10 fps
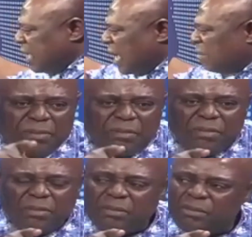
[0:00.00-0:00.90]
came,
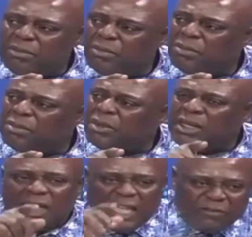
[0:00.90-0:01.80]

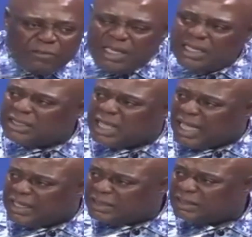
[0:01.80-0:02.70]
gave me his
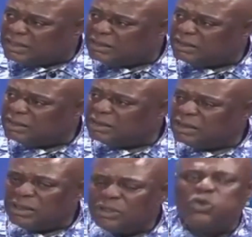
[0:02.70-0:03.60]
ties
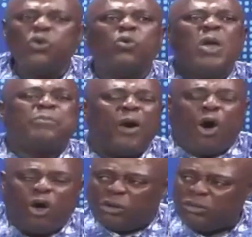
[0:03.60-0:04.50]
to whip
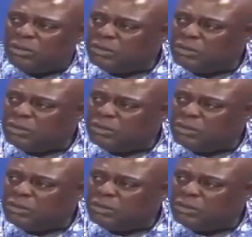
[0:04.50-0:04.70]
on.